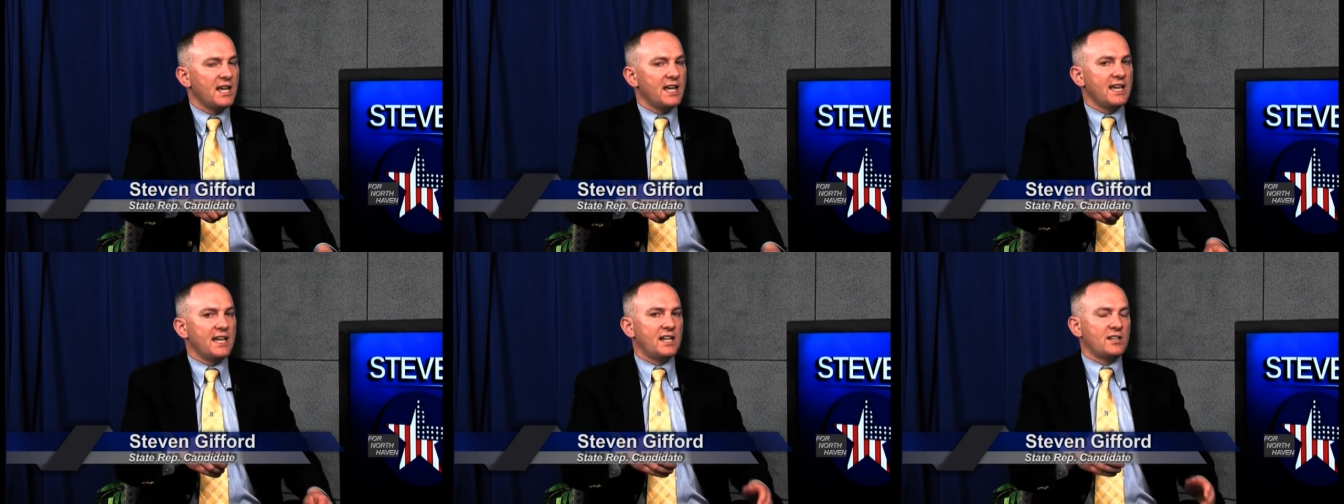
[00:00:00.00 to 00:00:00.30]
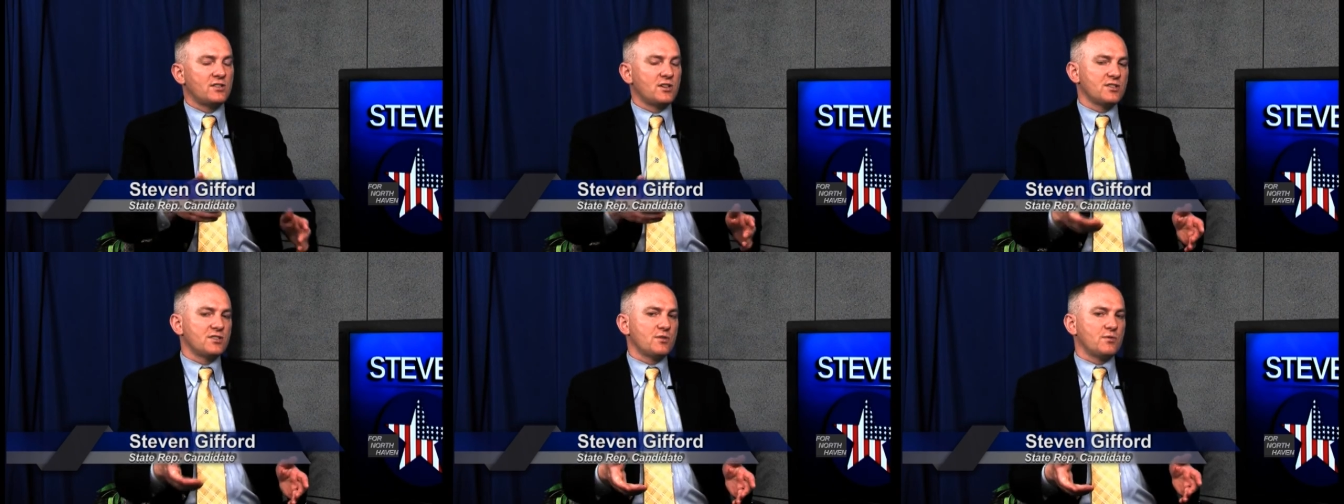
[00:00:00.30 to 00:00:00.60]
It's
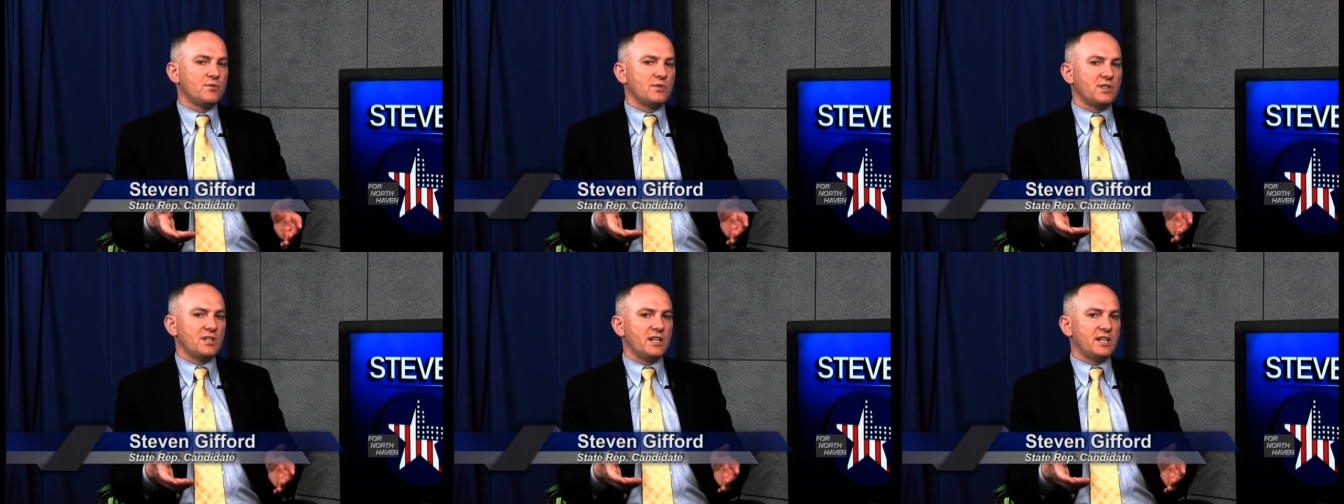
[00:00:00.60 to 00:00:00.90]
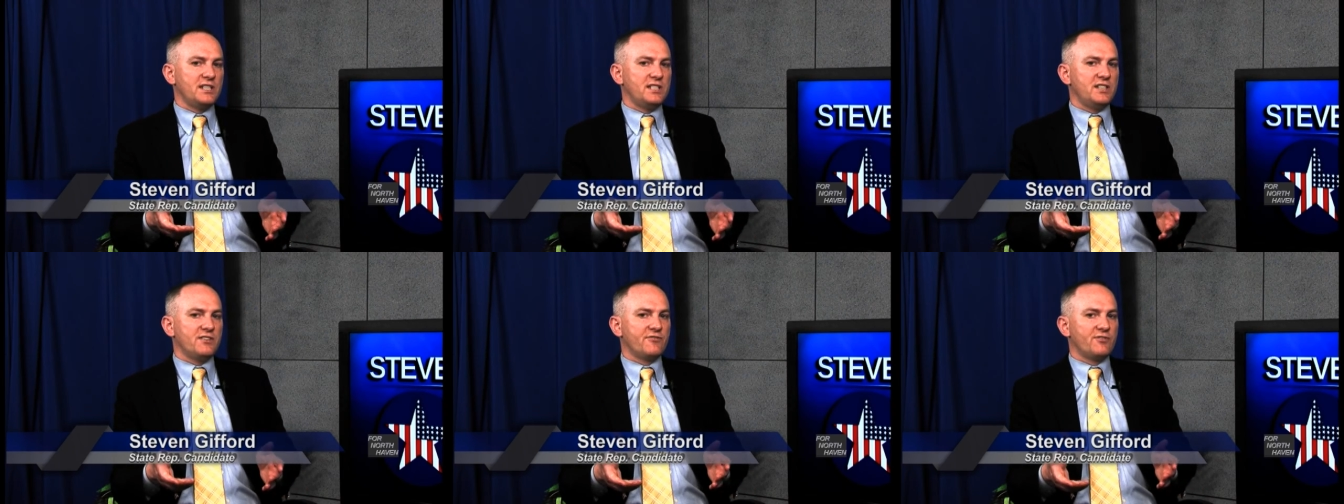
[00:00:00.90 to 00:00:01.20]
also a
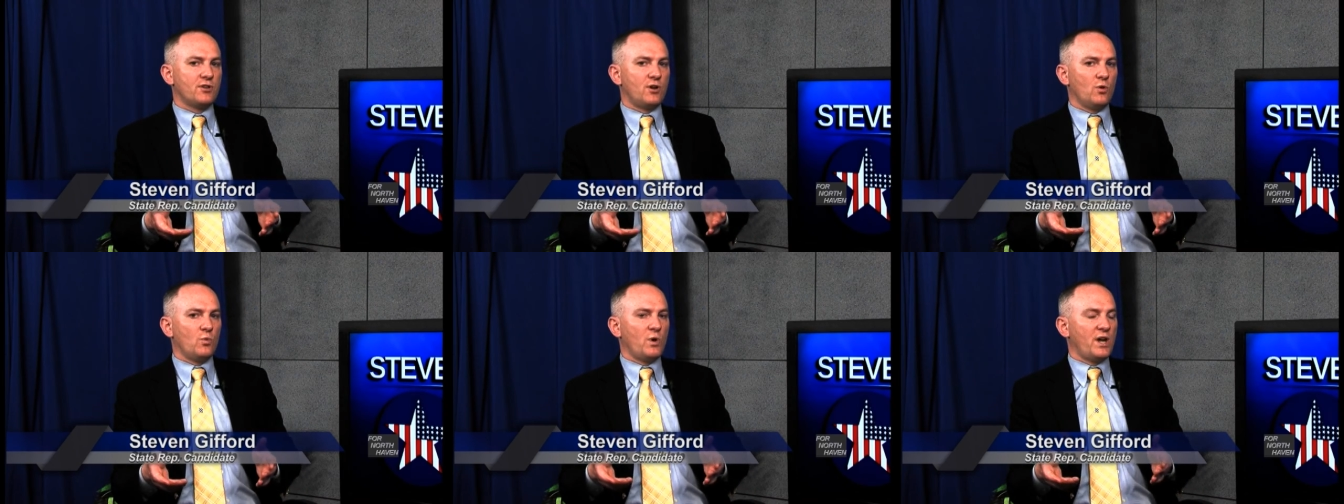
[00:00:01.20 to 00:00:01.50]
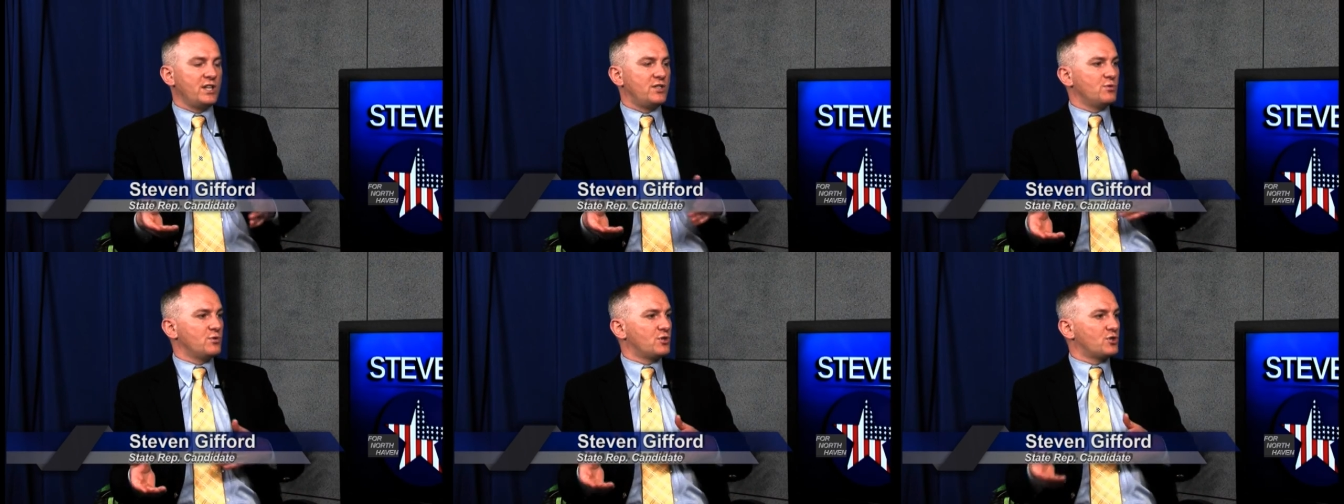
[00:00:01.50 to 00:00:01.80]
difficult way
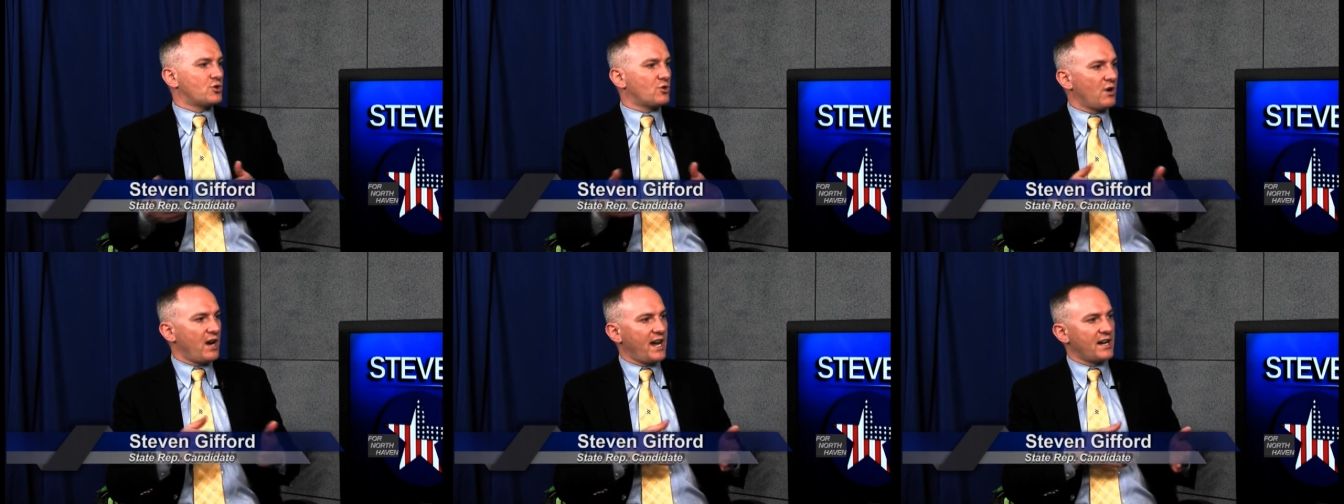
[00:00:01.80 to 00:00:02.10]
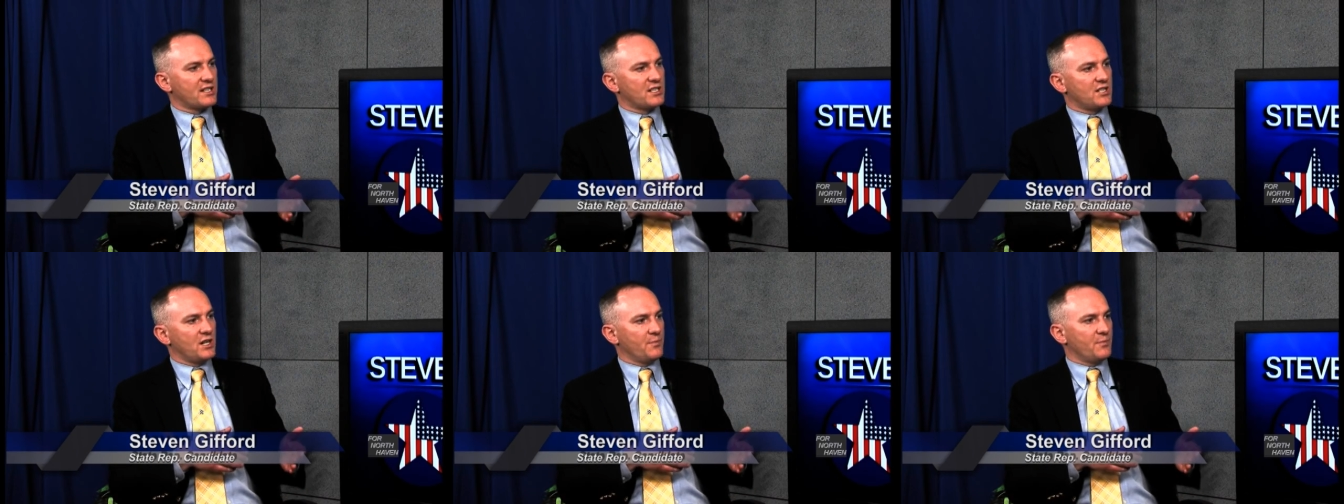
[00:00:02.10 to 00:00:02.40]
to
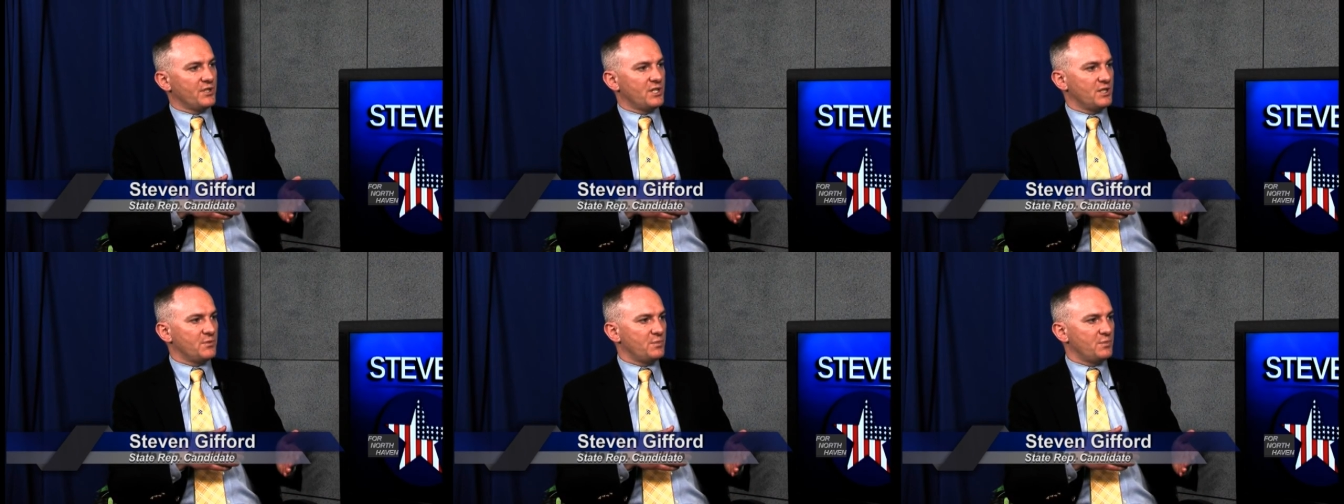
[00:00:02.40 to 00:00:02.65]
attract companies,